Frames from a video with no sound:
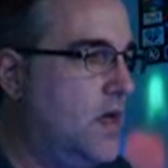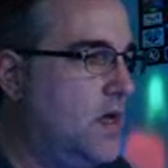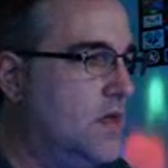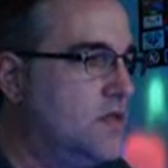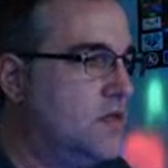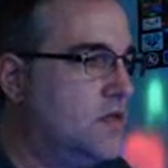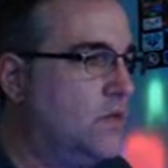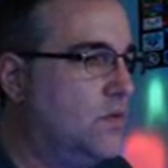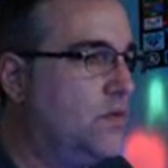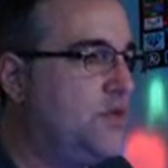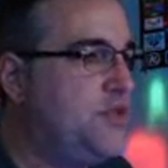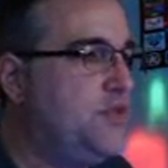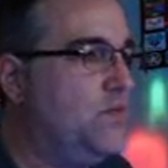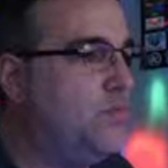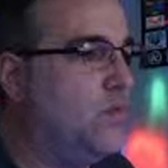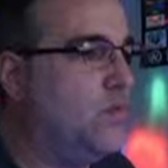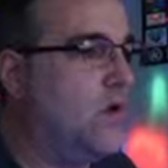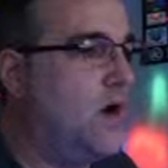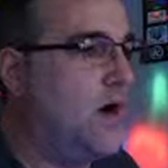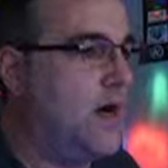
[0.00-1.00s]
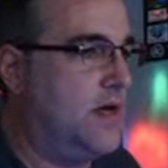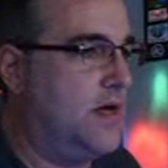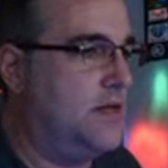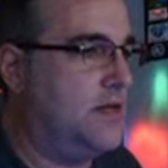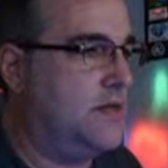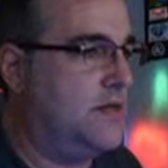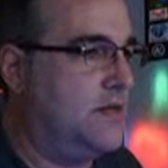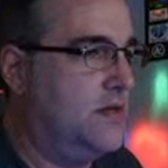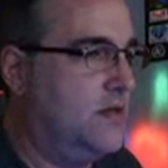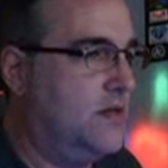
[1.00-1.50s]
So what you
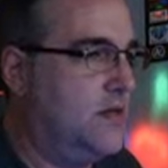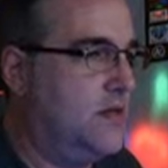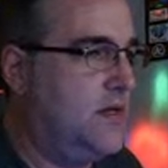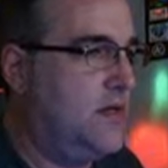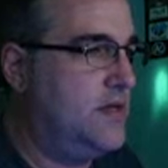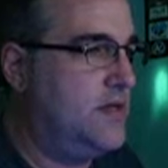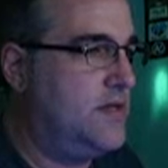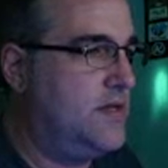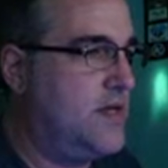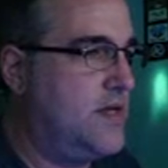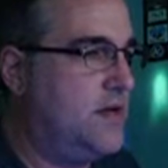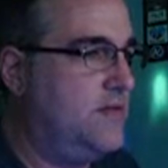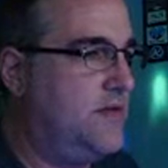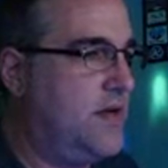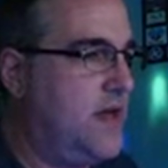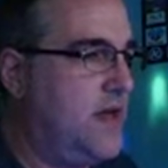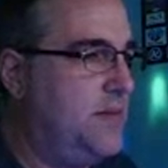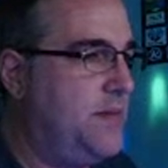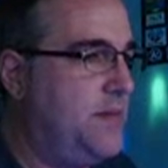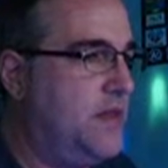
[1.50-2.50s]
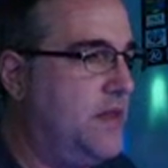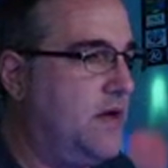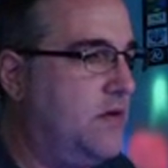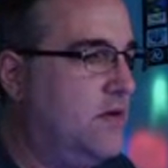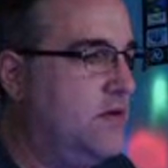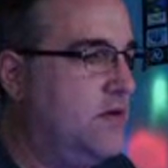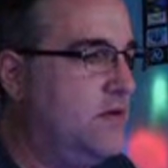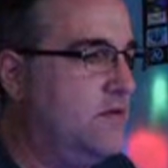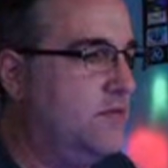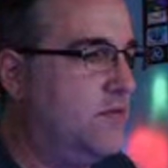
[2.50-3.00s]
want instead of an emulator...
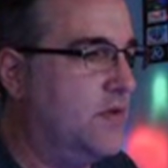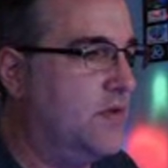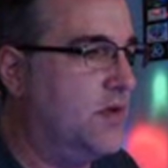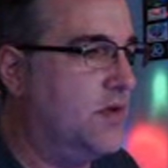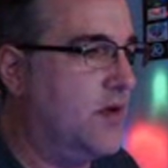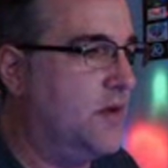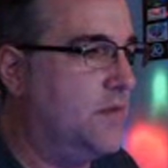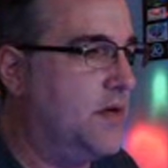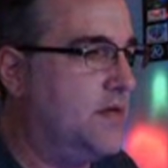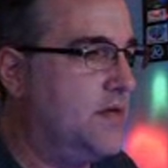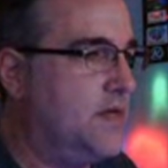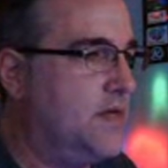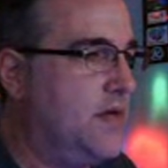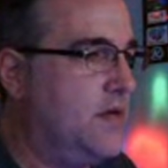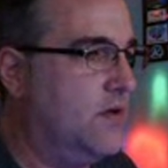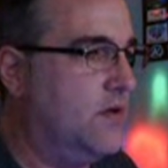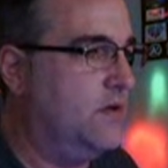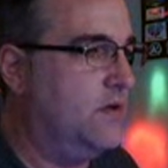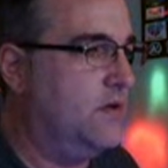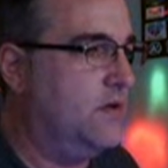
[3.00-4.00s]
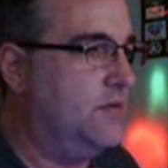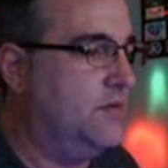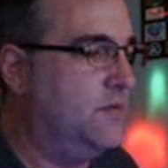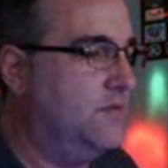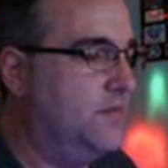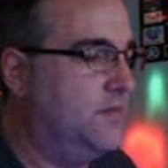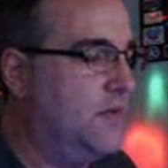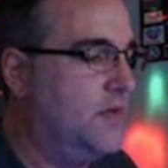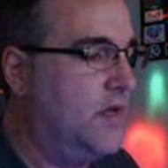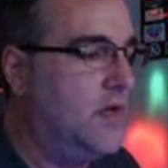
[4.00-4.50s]
Oh, you're really on my tail, aren't you?
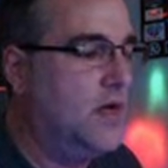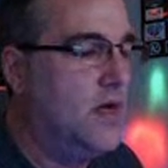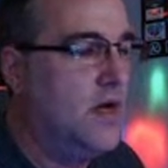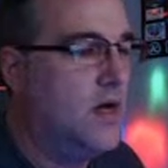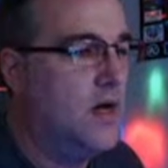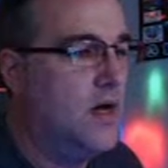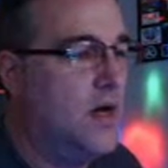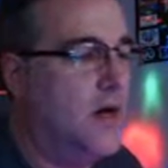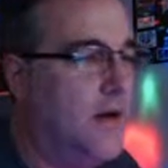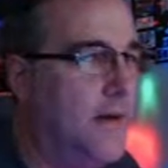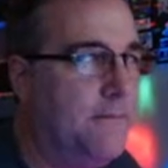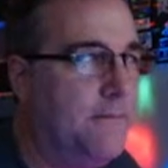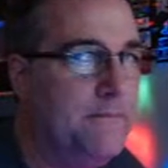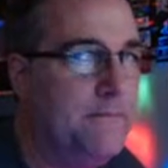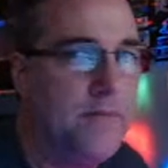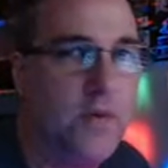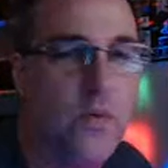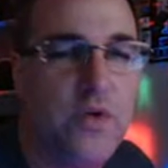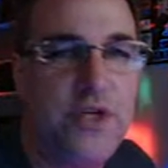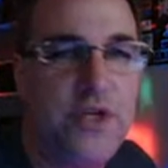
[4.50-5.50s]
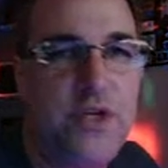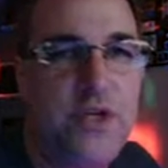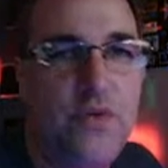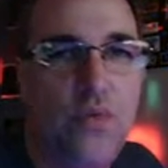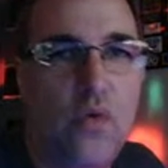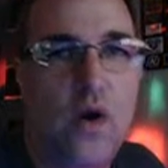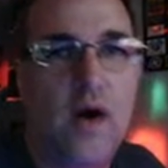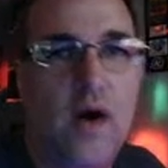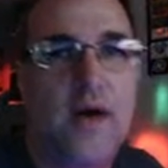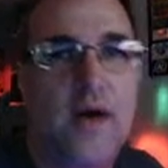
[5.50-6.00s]
What you
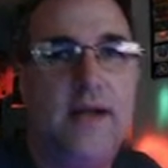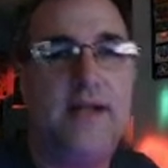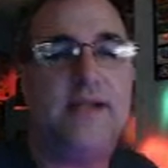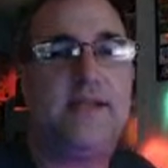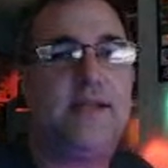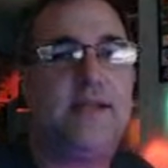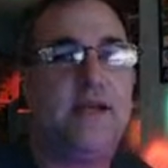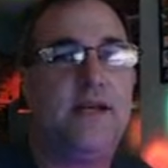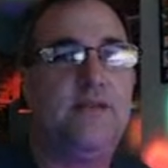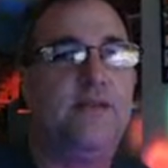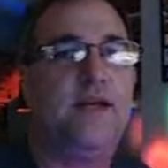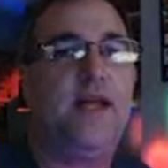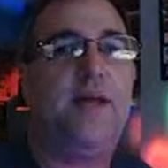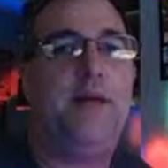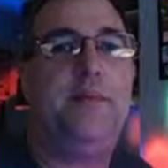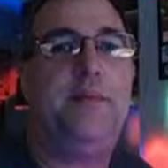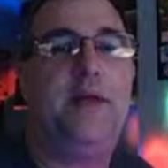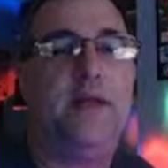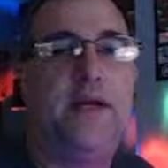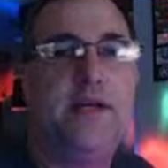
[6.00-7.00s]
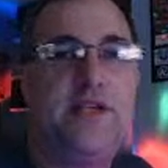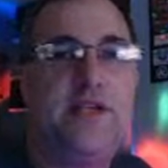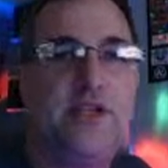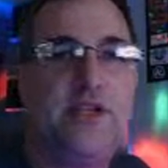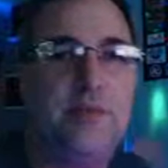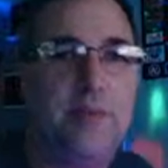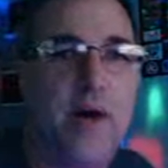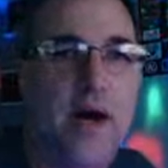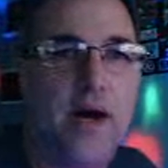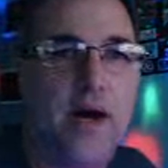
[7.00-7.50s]
want instead of an
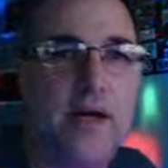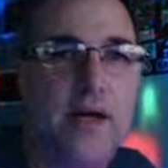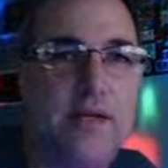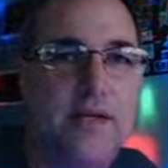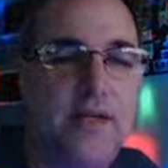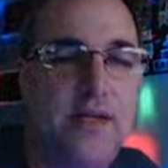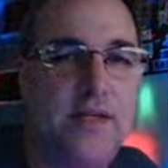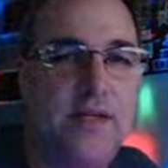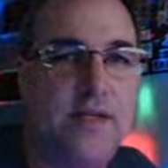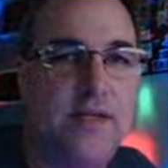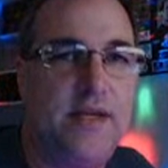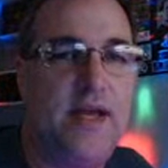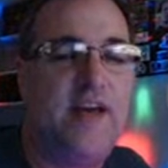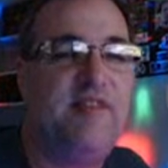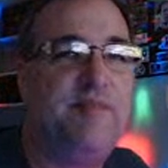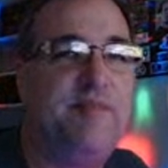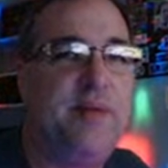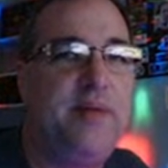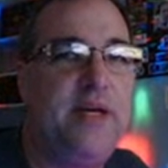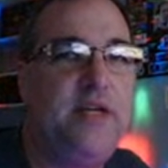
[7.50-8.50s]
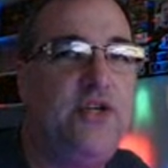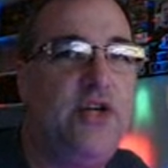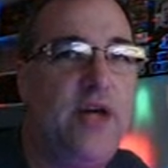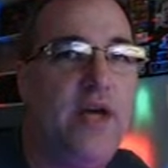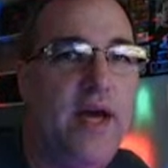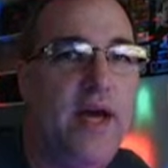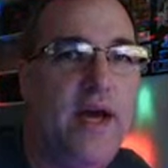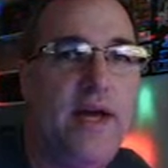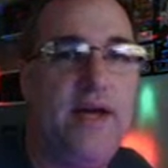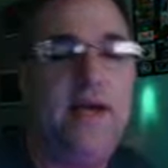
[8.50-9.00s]
emulation box is an
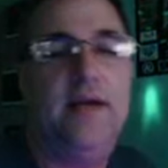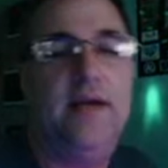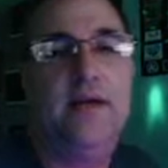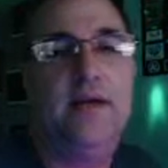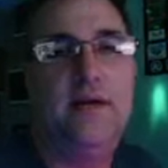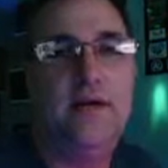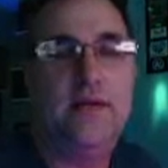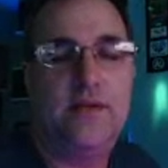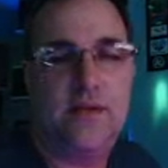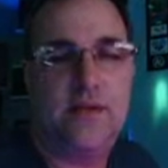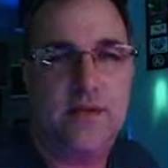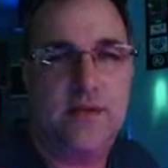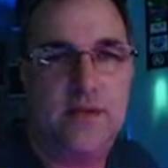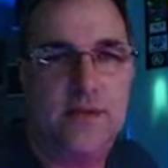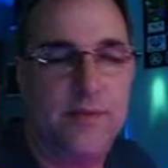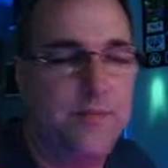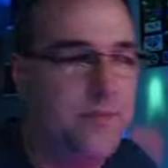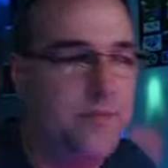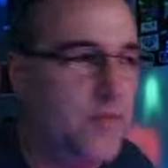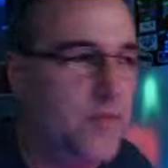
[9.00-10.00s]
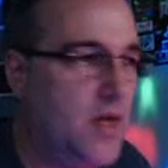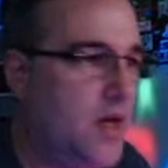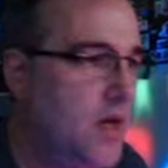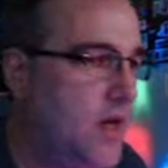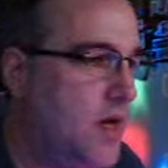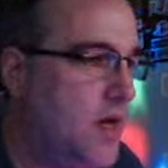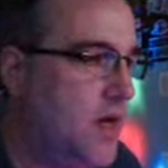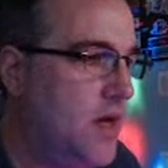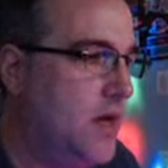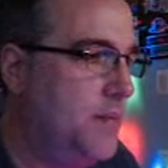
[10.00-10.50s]
FPGA system,
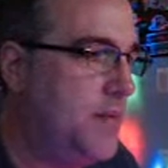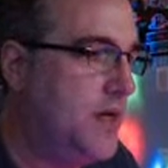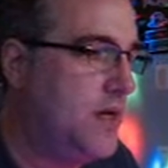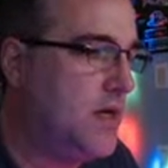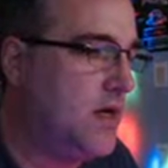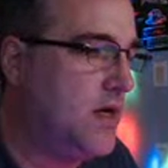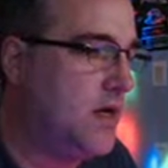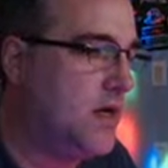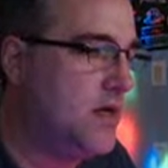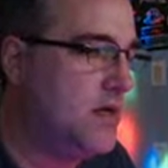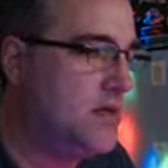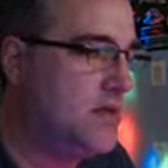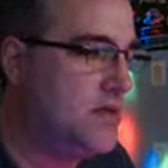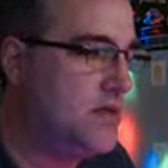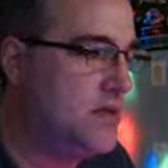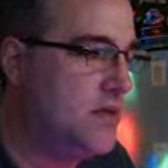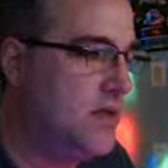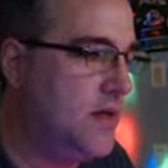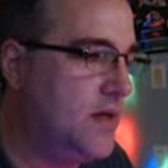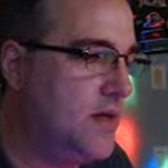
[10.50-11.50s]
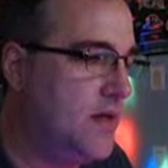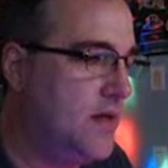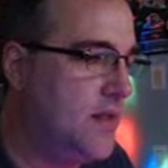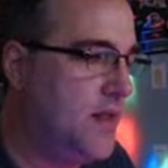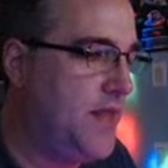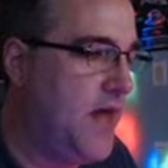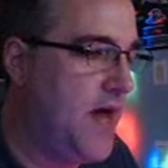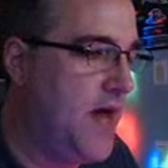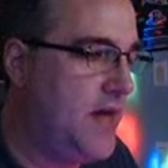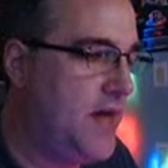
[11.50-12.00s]
because
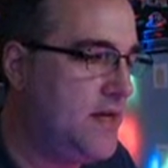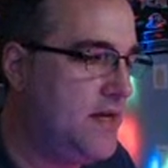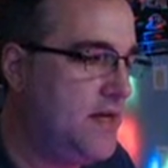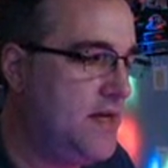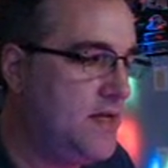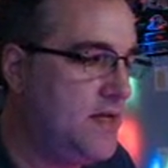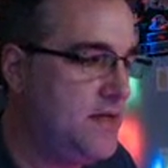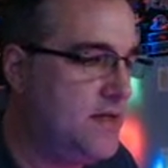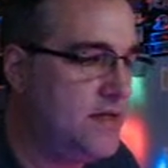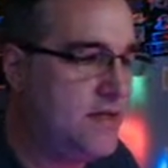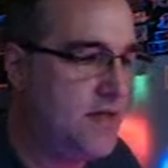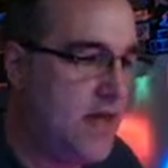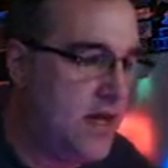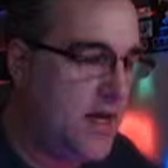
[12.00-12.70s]
that is